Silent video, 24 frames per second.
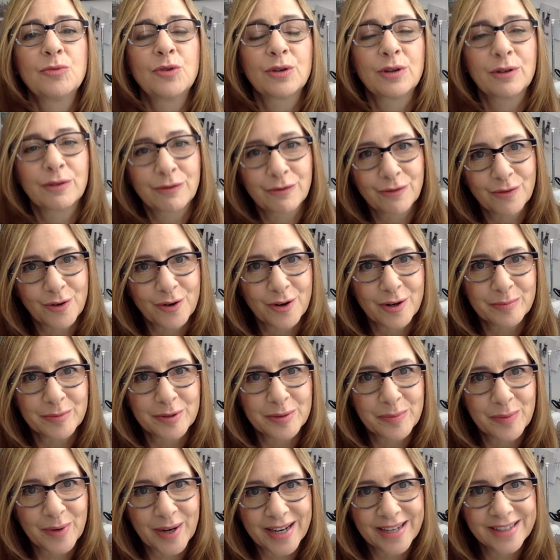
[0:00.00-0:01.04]
more affordable
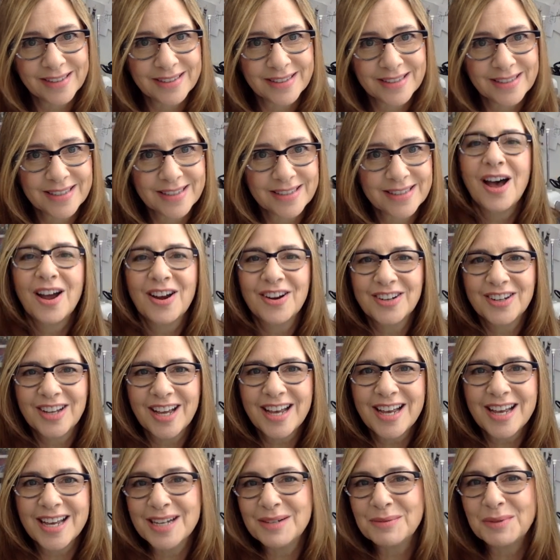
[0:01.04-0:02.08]
brands. Our
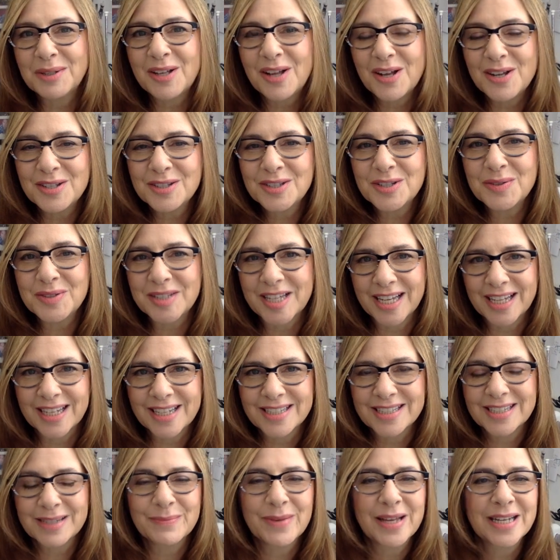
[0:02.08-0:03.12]
guide will also take
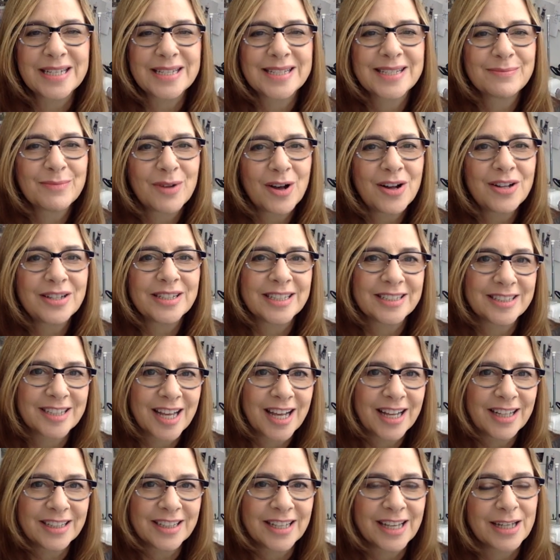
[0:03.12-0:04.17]
us to many small
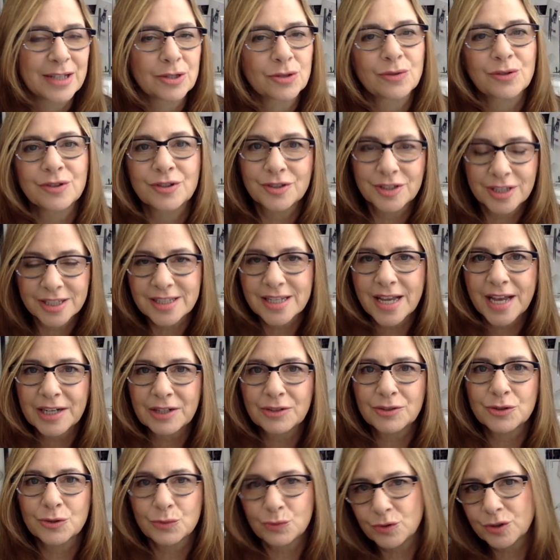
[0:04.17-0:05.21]
ateliers or
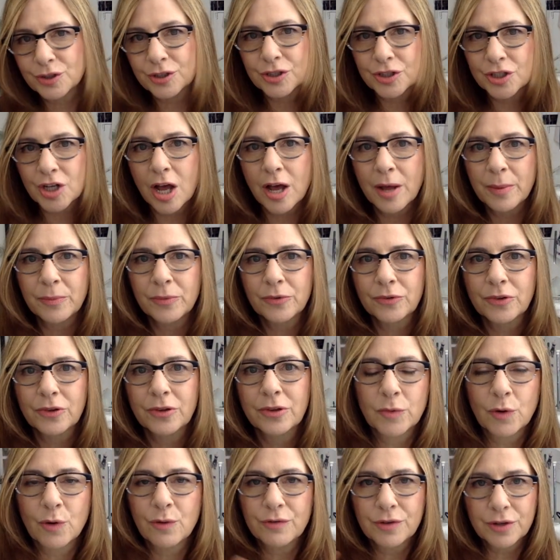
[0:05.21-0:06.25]
designers' workshops
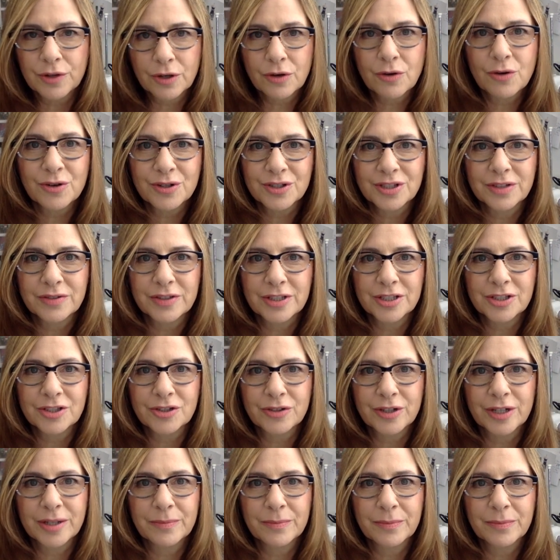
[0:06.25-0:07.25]
over the course of this trip,